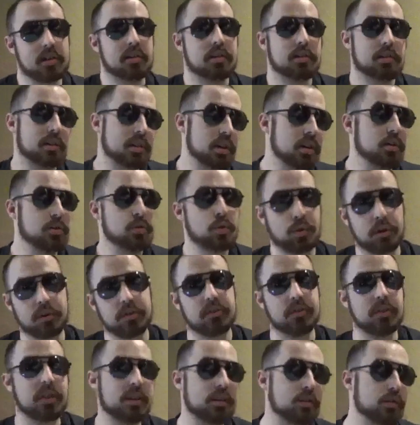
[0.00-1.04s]
And of course,
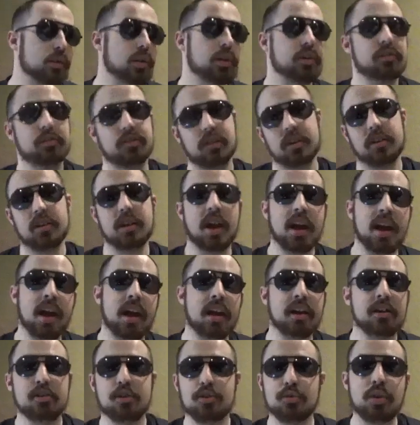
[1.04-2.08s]
Nikki Cross said, "Yeah,
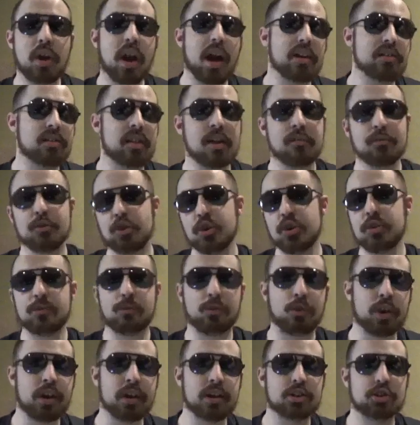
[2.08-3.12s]
you guys have a good
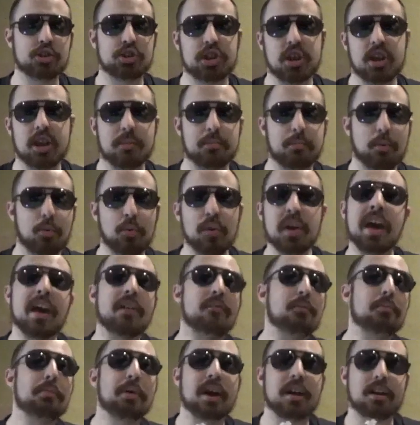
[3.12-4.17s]
friendship, but we have
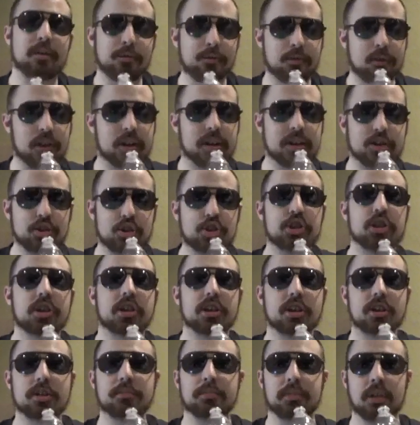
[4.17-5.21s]
a better
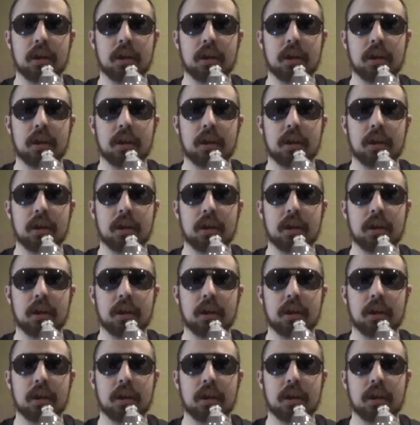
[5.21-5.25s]
friendship."